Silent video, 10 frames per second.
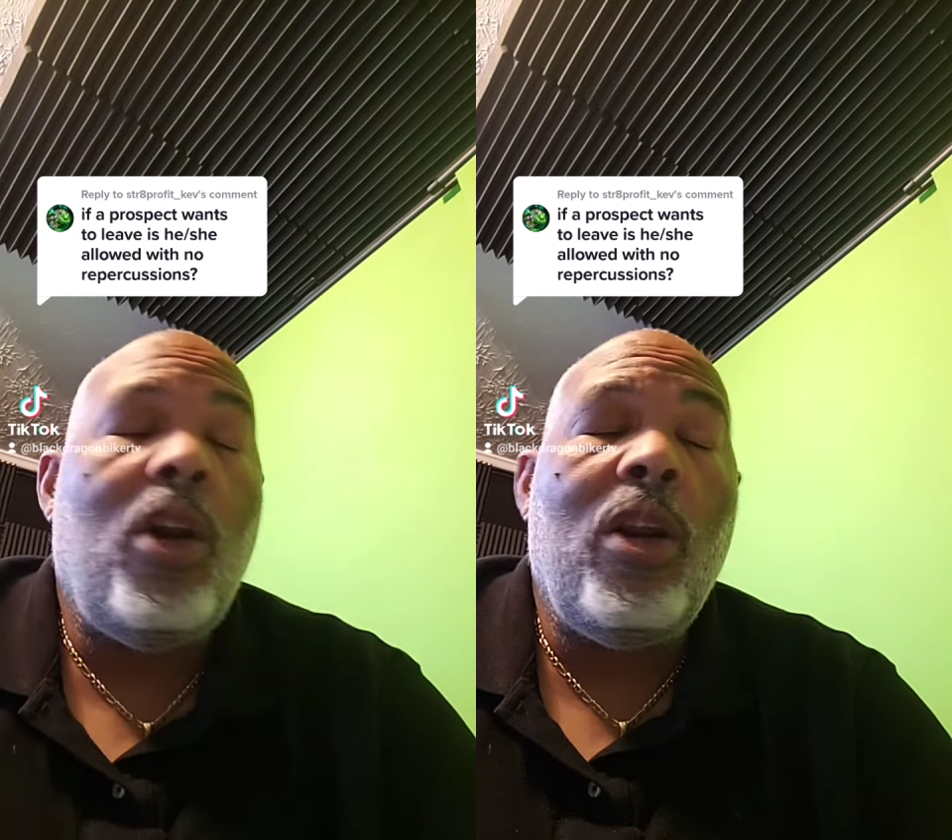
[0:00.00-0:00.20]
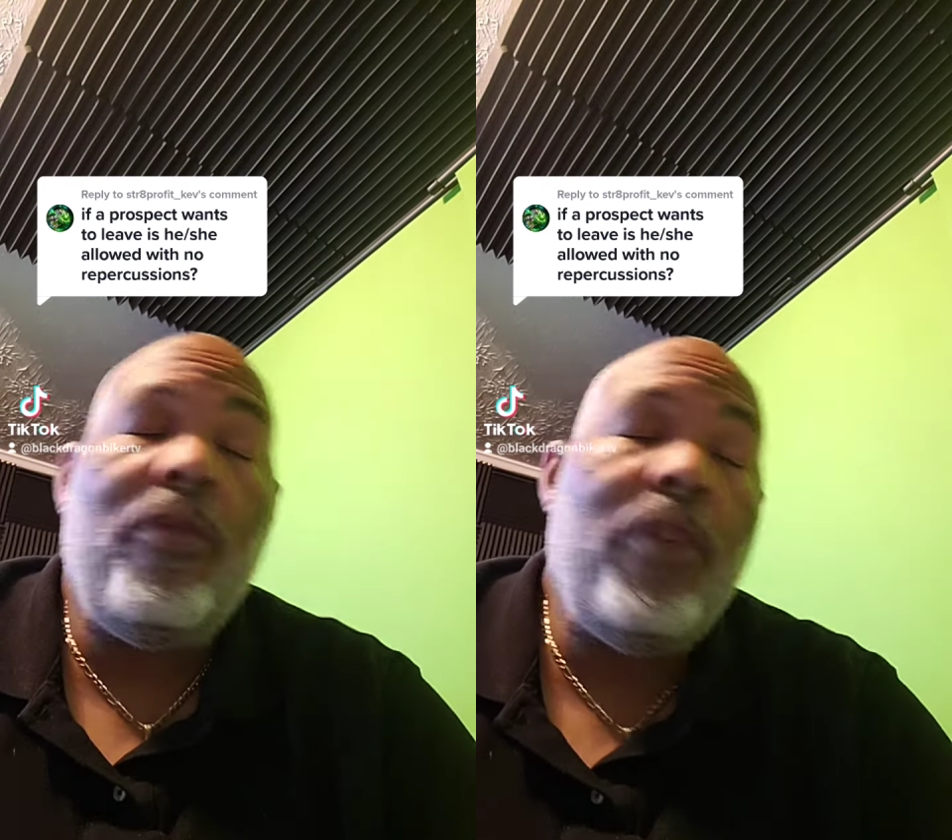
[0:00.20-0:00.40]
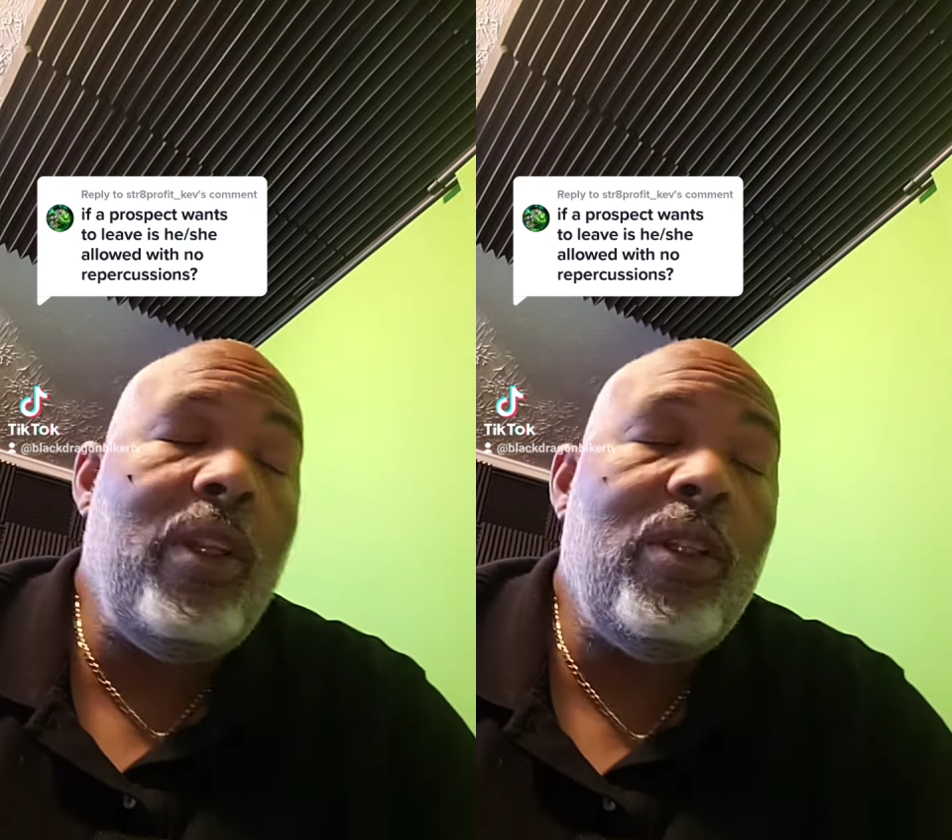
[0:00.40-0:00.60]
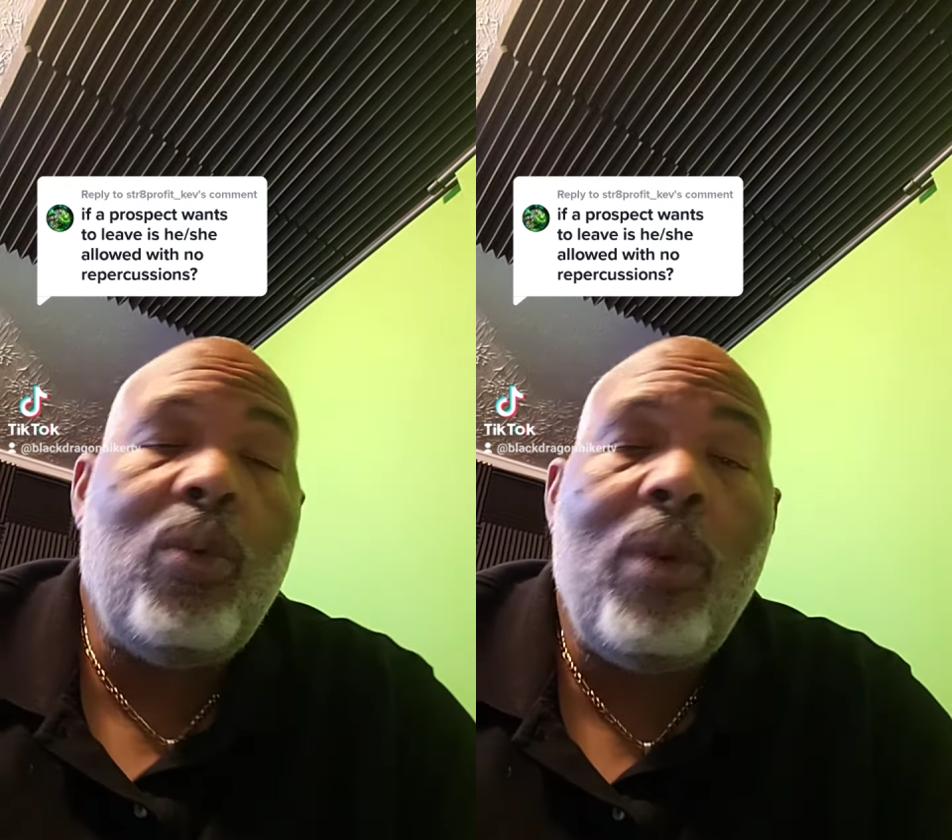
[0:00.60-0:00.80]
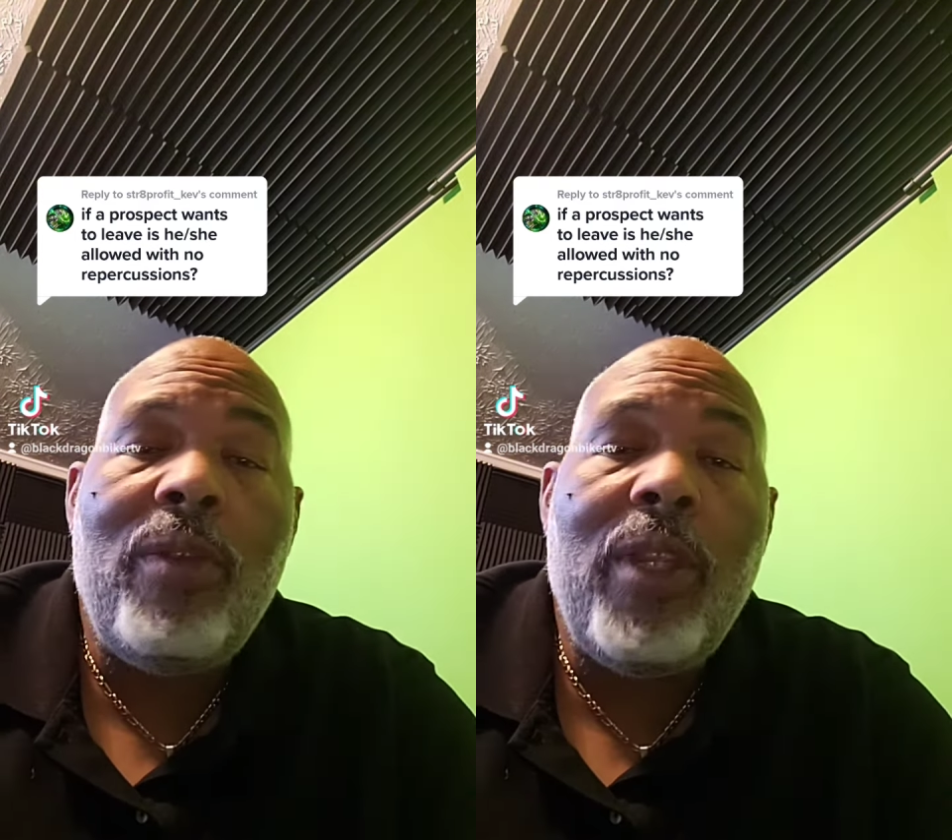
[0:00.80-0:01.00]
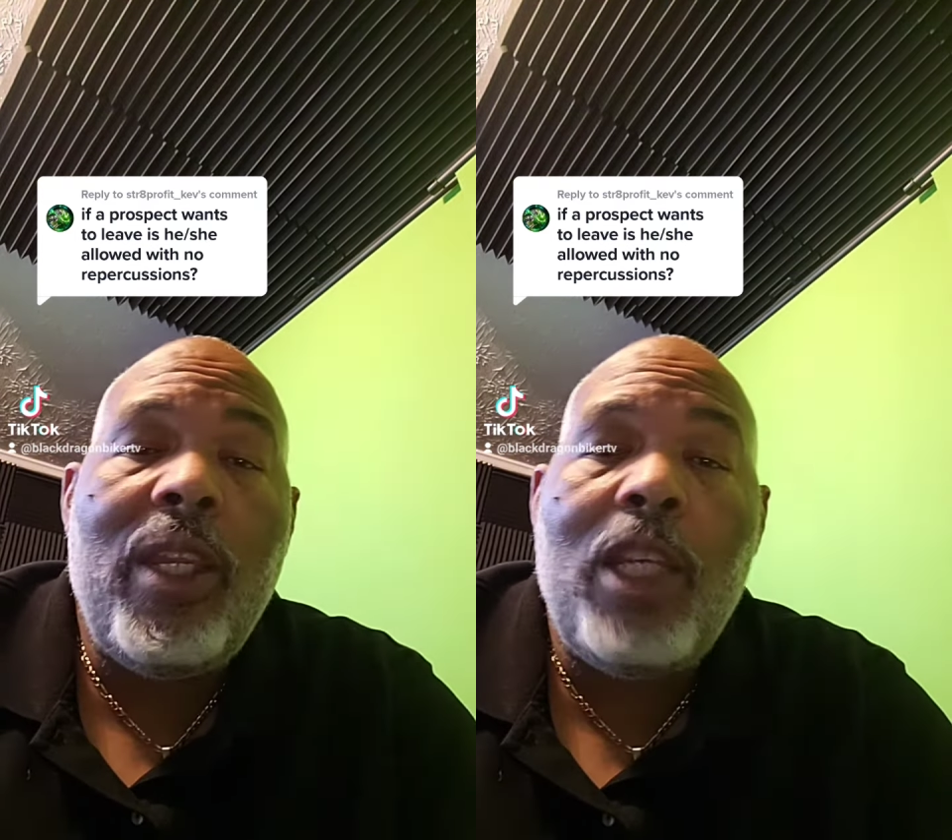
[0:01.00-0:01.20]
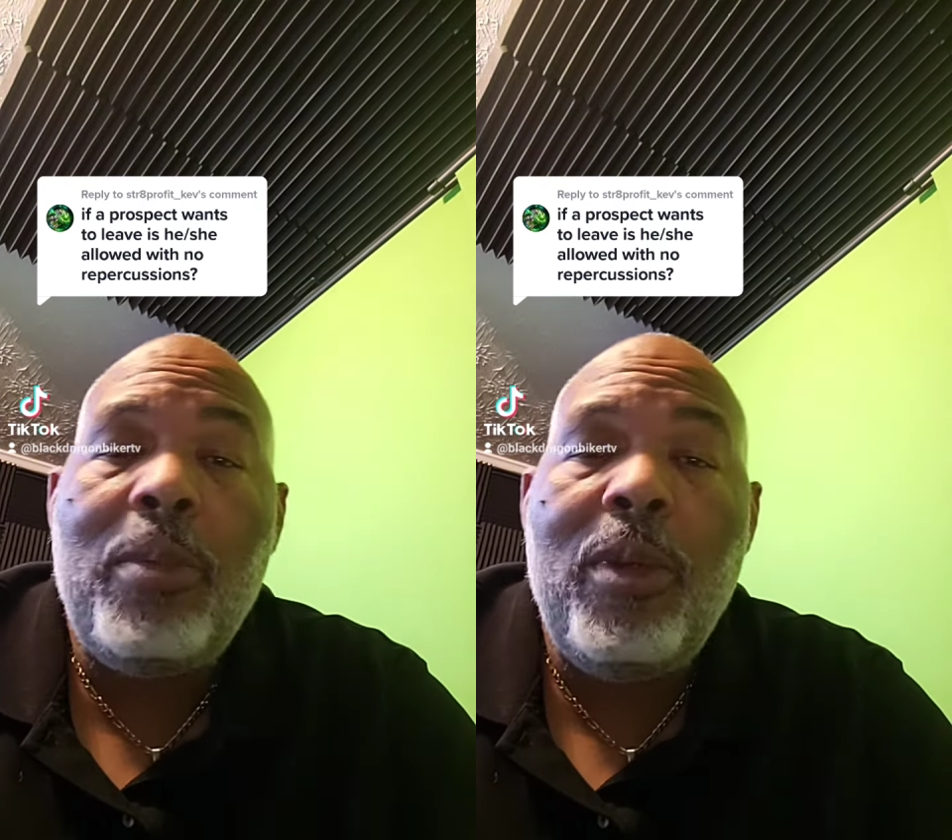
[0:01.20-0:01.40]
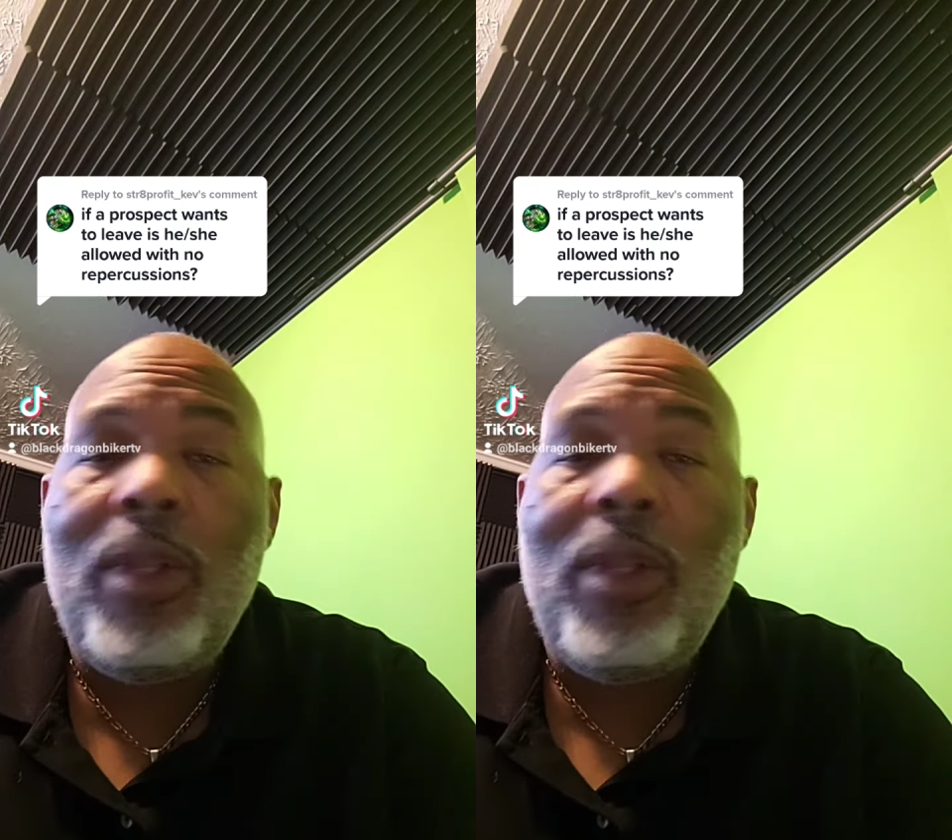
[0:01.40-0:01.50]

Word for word: hard feelings or whatever the case may be,